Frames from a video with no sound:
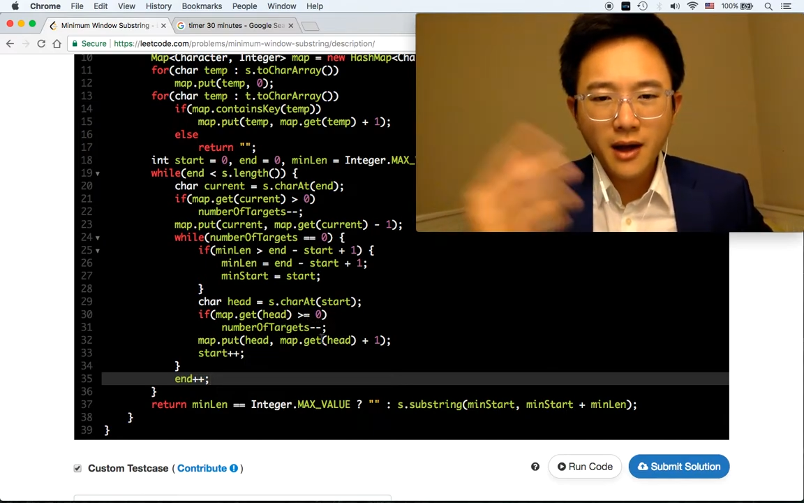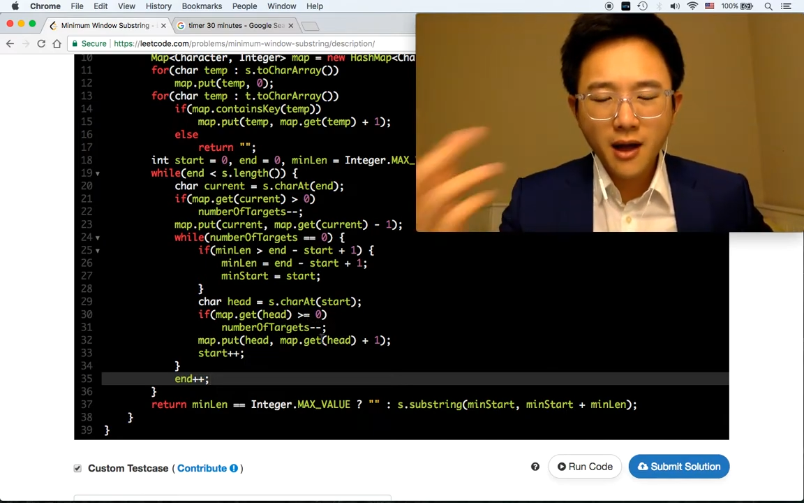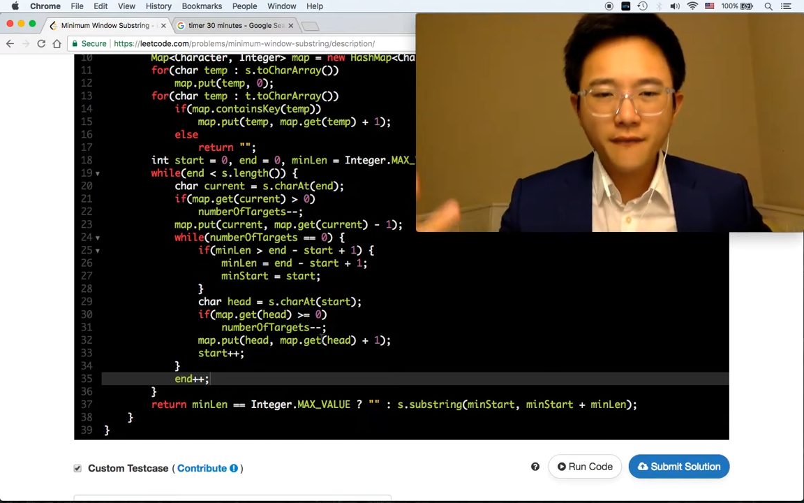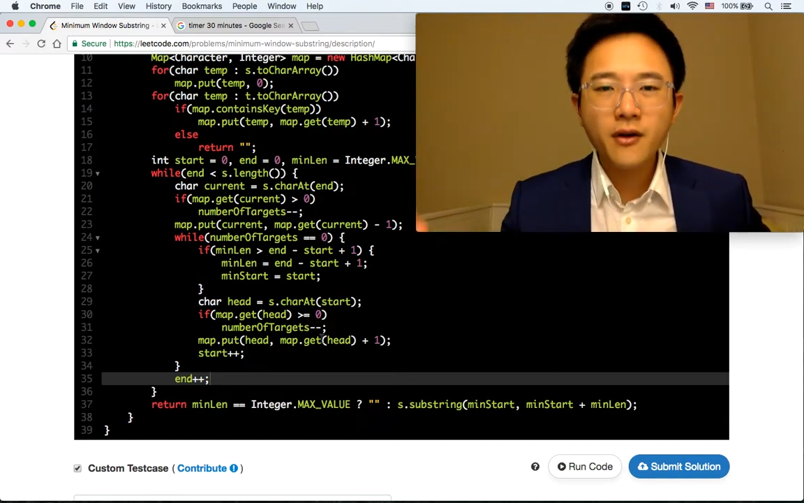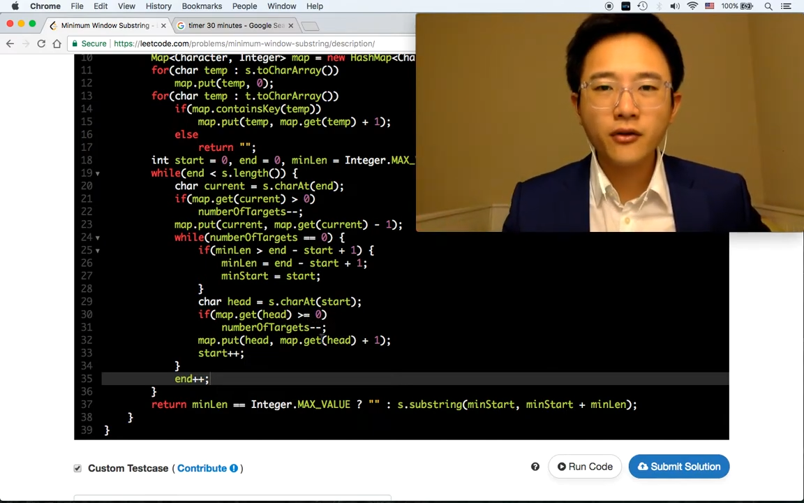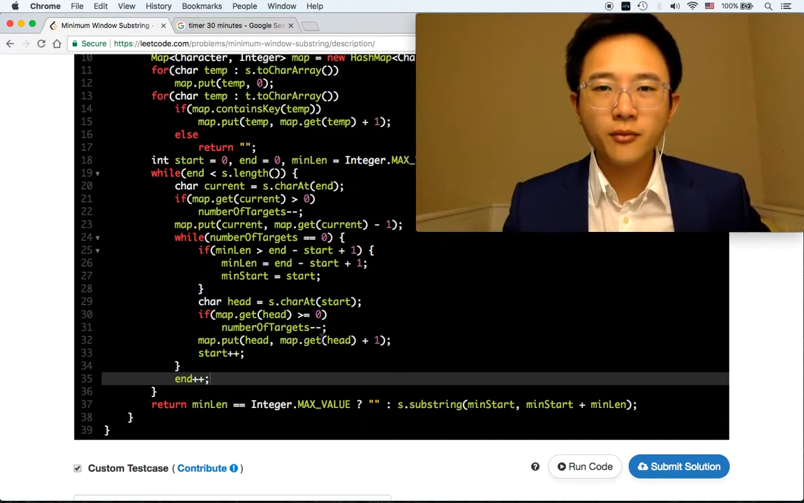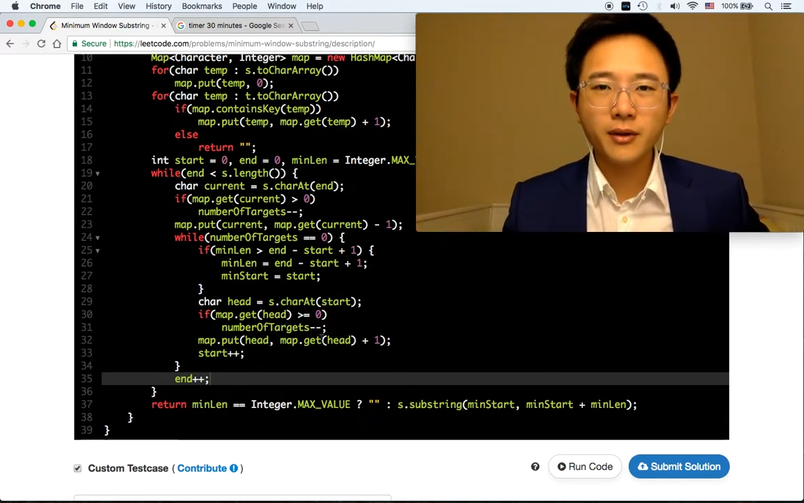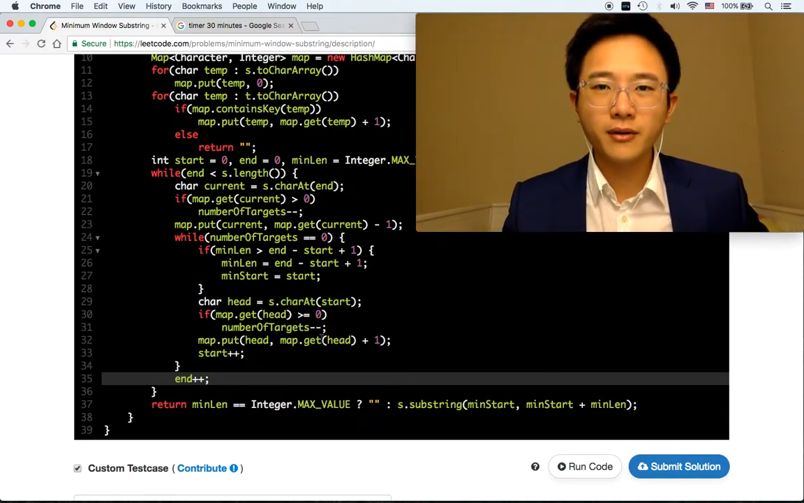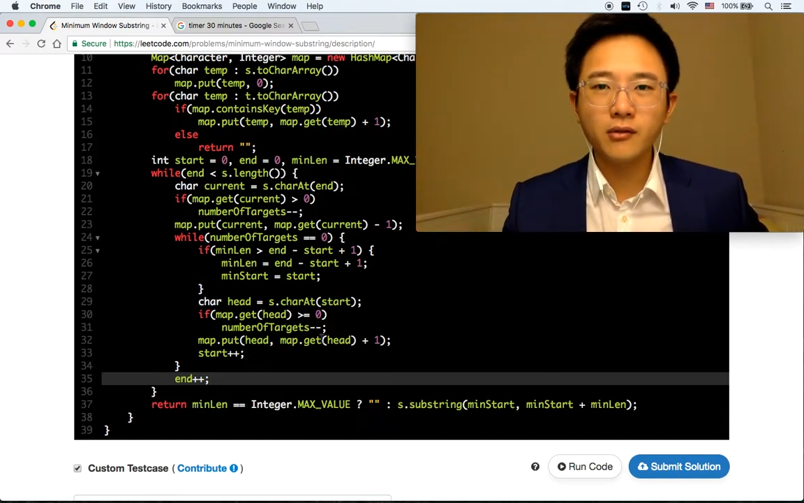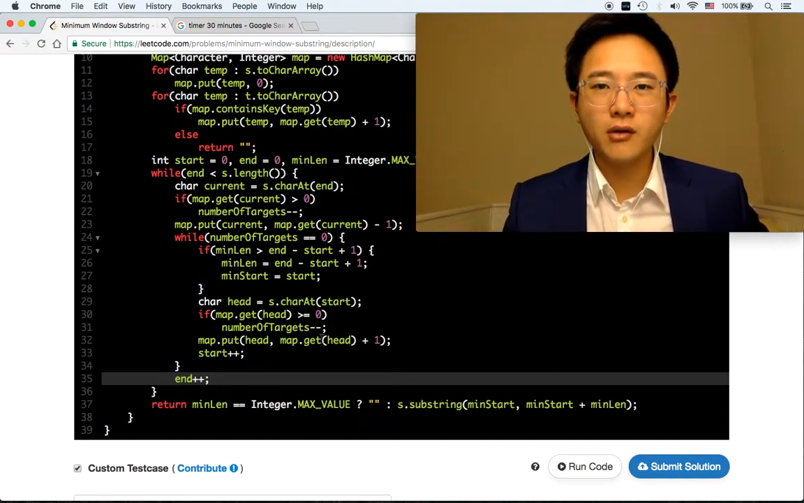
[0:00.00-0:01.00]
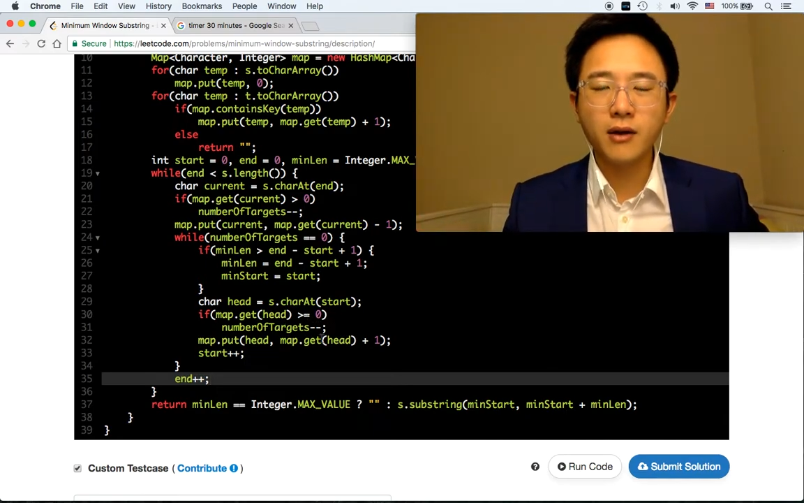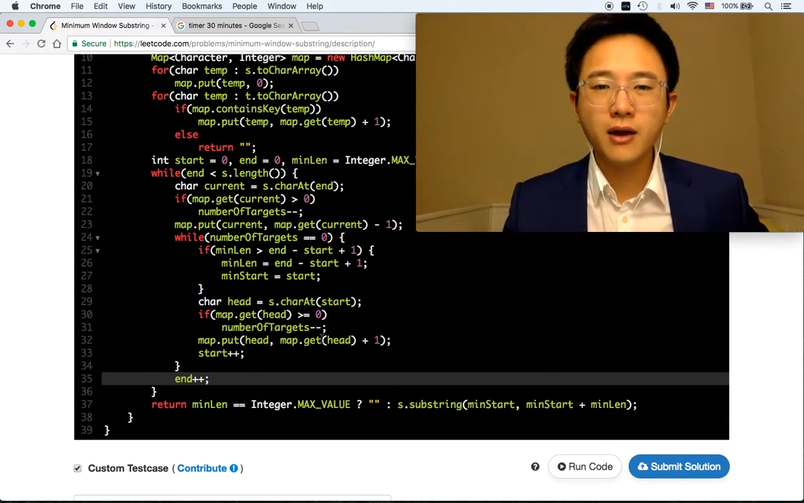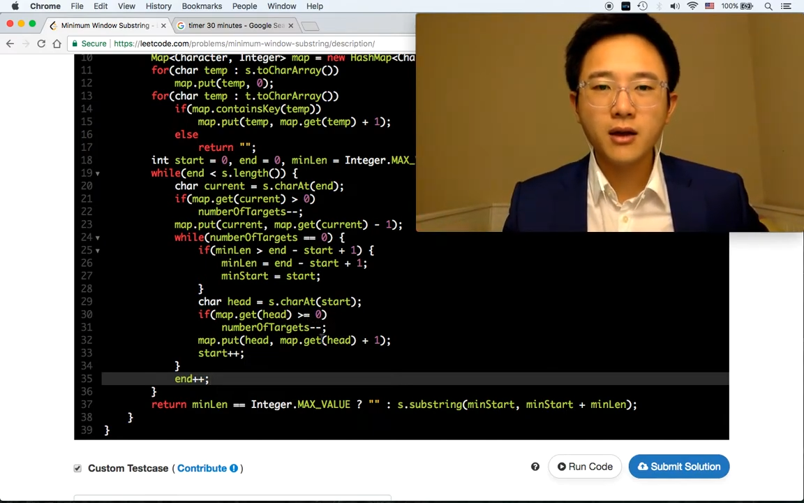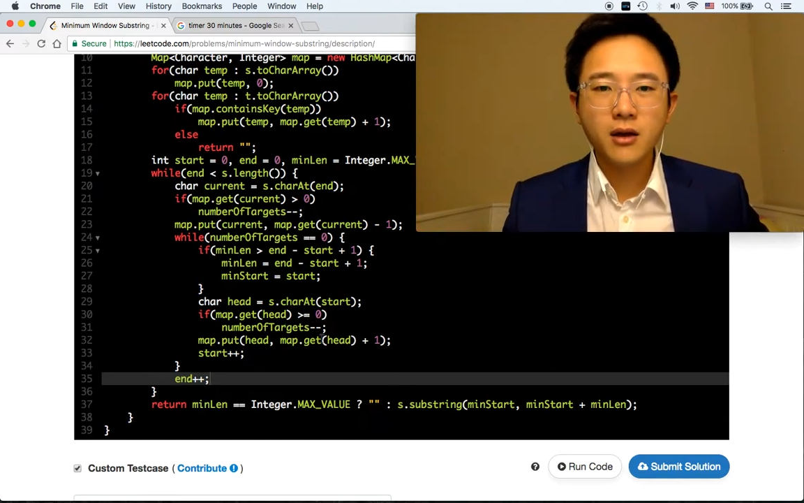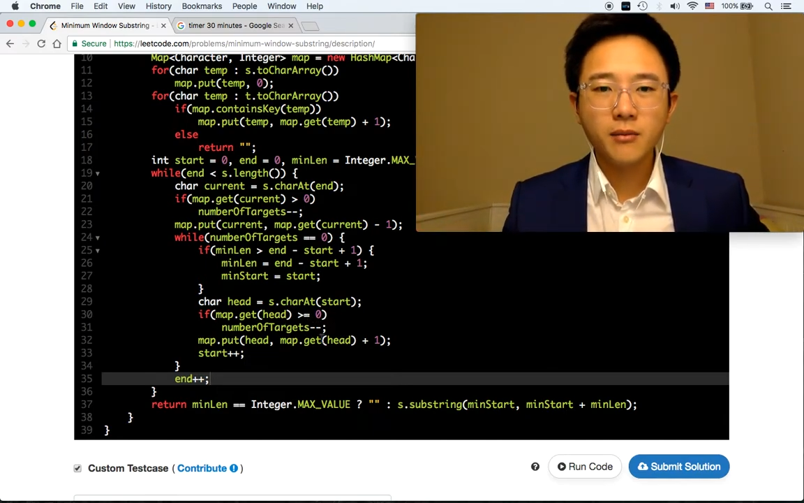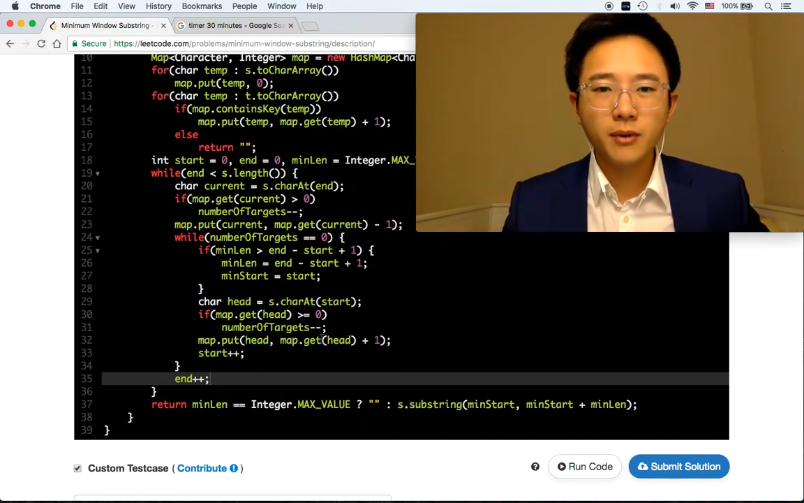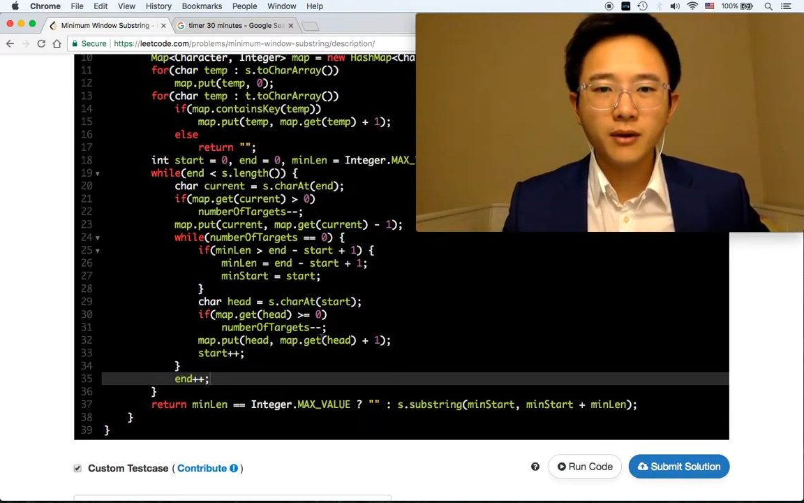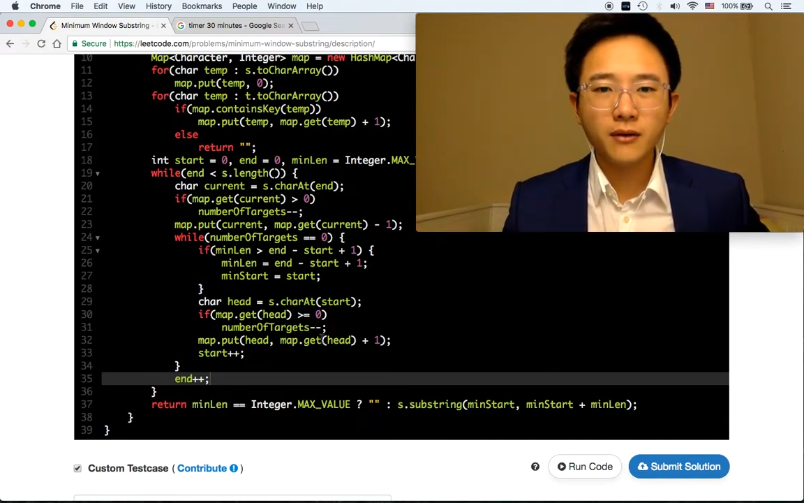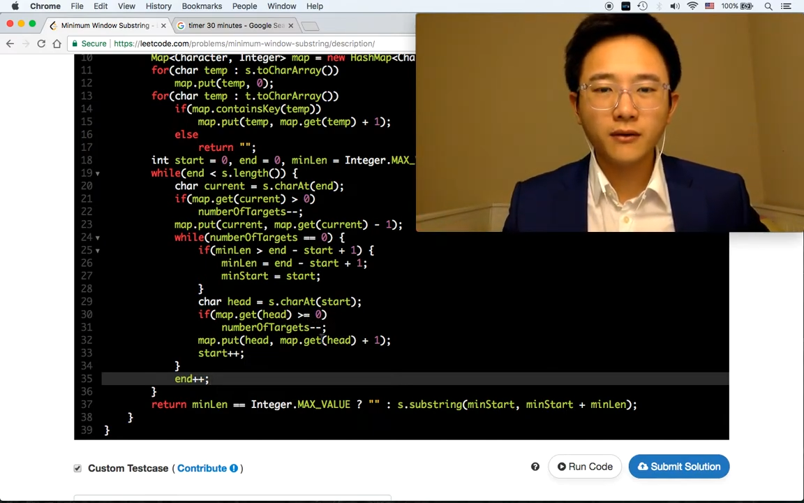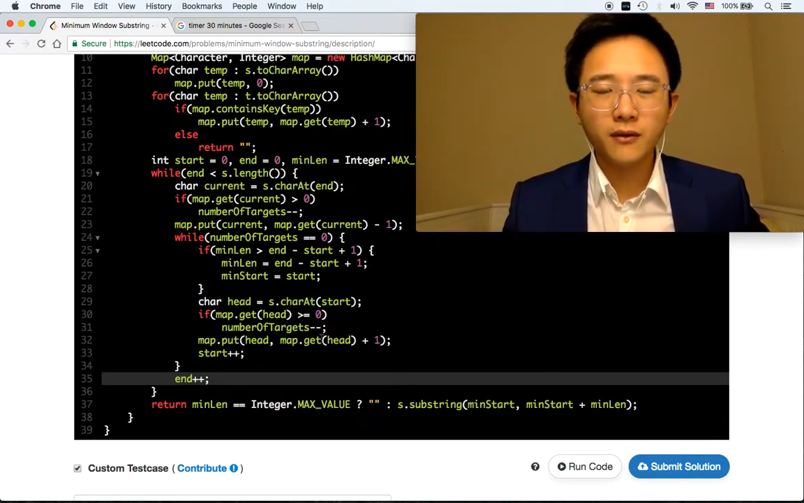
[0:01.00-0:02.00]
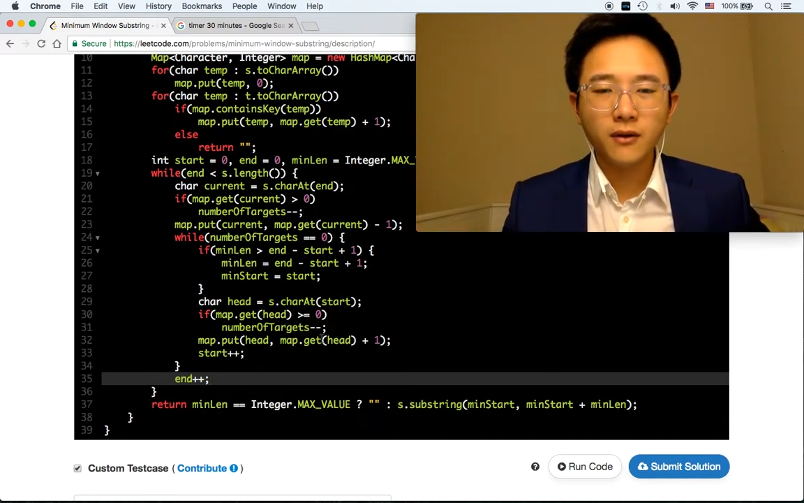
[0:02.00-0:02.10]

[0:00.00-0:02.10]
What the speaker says: I feel it should be 0, right? Because